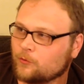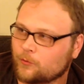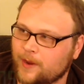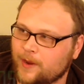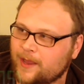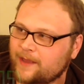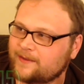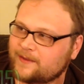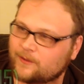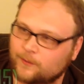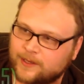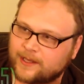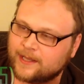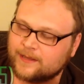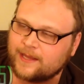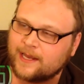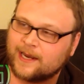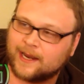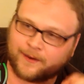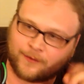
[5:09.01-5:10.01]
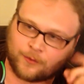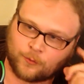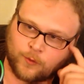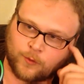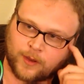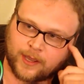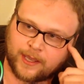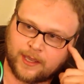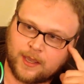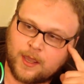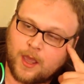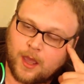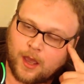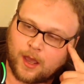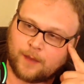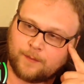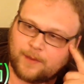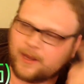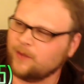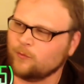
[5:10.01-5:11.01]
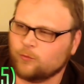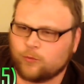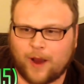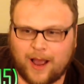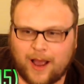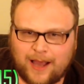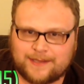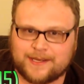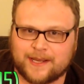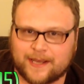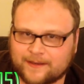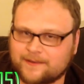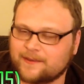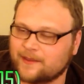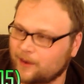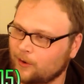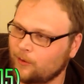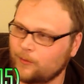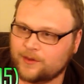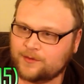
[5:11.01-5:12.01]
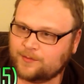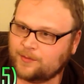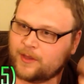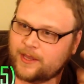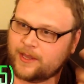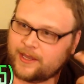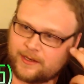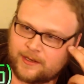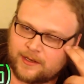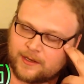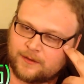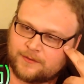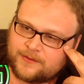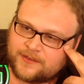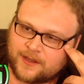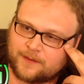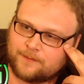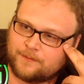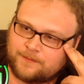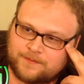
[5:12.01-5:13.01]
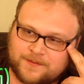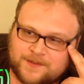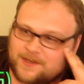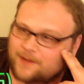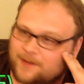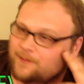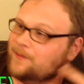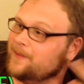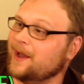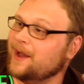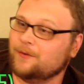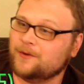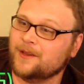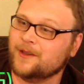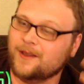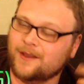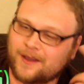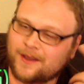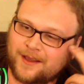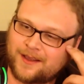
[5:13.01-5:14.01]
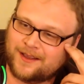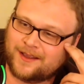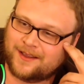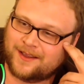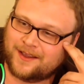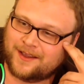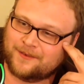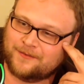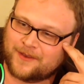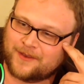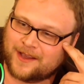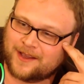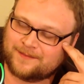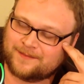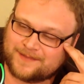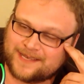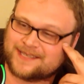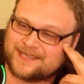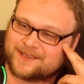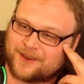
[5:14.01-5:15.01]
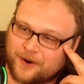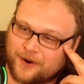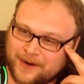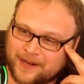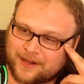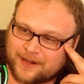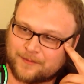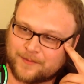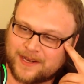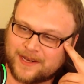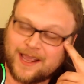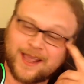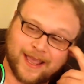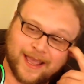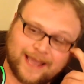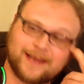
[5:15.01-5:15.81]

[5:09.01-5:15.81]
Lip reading: Duress. I want to get that out of the way. Again, rock decks, they always play, you know, some amount of discard element.